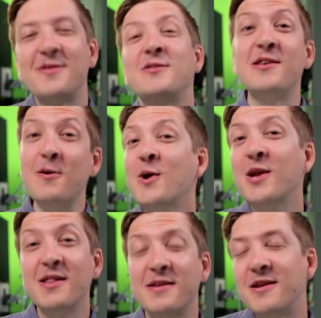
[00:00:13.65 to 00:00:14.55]
So today we're
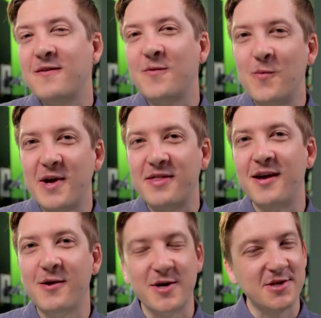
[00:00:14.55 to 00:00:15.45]
gonna lead off with
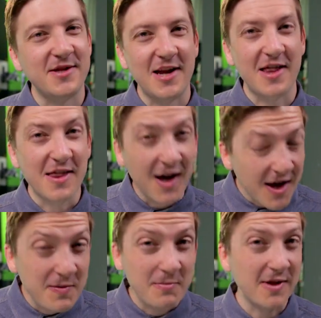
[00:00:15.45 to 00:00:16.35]
a question that a lot
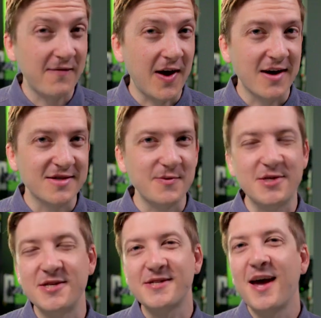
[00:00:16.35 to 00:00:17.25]
of people have asked,
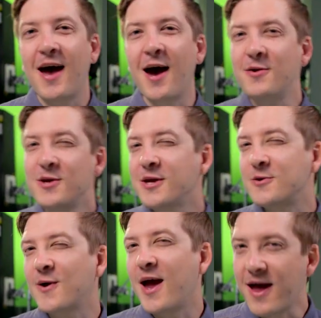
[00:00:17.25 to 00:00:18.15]
which is, how do you get
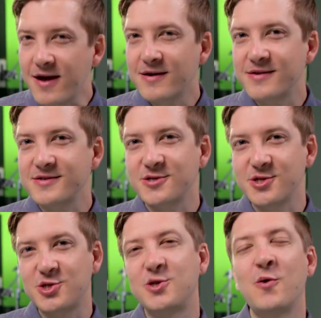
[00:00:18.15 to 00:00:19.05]
your hand to
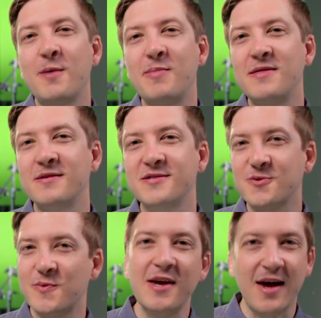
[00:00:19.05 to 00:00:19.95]
show up in the
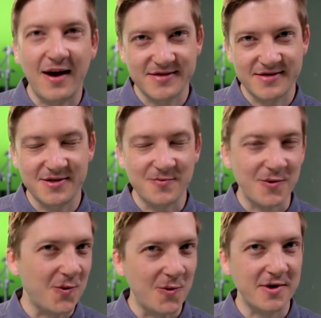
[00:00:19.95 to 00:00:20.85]
screencast that you
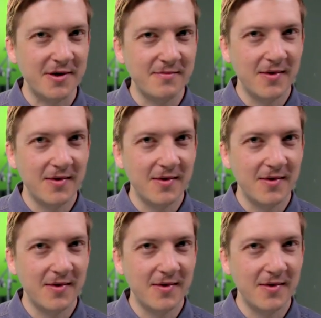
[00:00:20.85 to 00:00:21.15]
record?